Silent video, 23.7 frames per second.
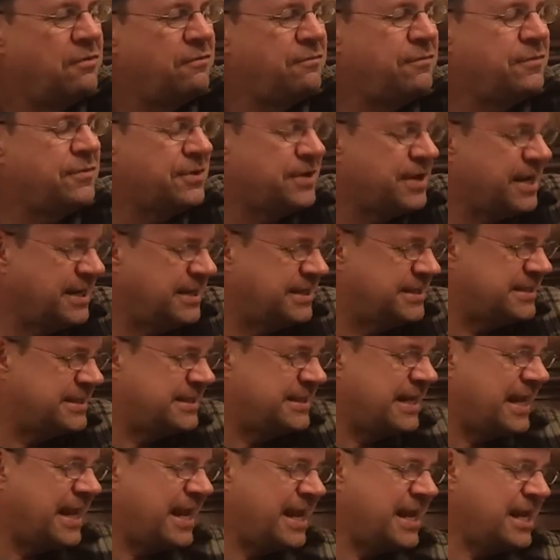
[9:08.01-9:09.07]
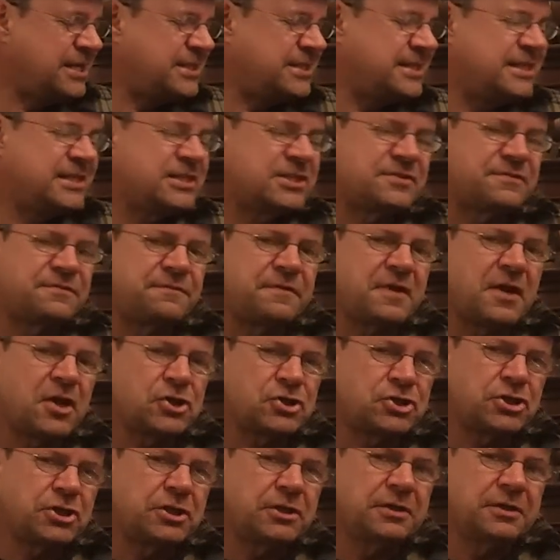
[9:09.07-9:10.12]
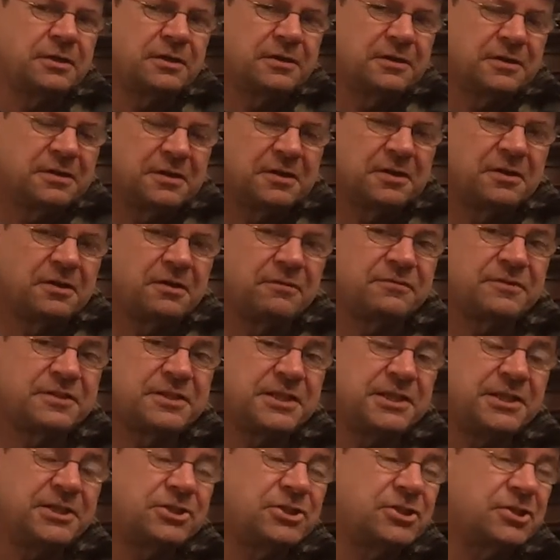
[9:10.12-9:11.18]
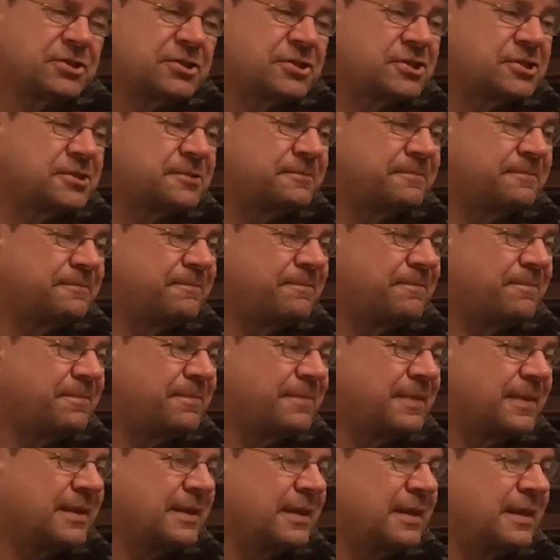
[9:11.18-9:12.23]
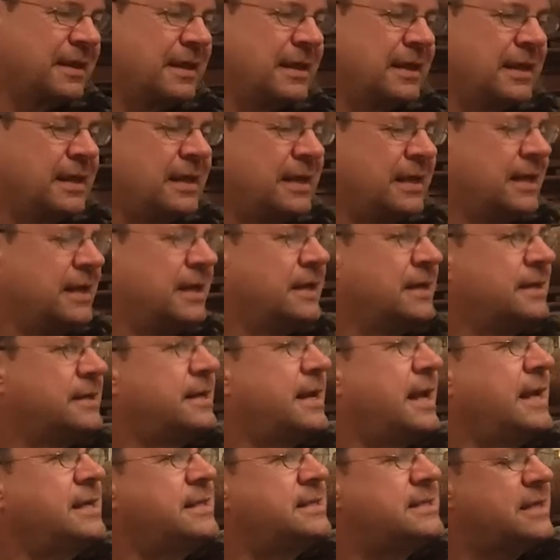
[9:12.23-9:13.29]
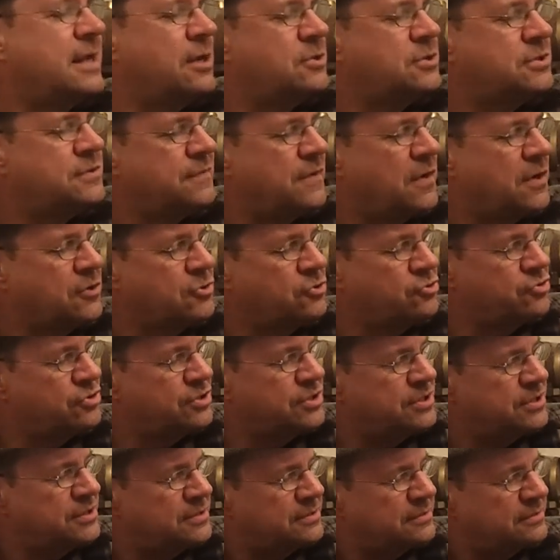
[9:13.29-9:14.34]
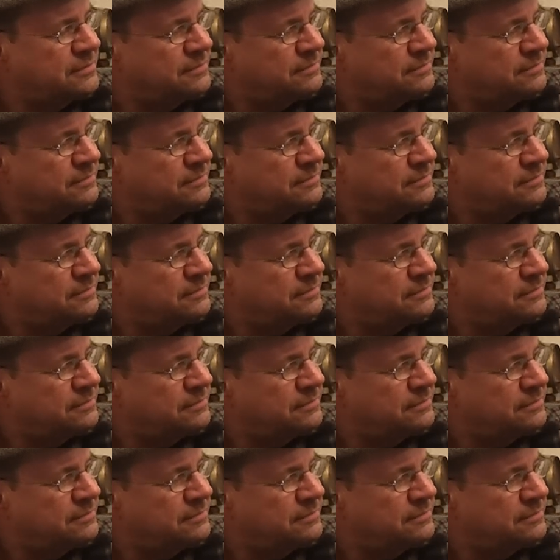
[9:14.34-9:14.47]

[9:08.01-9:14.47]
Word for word: for the 1980s version of Teacher's, 90 out of 100.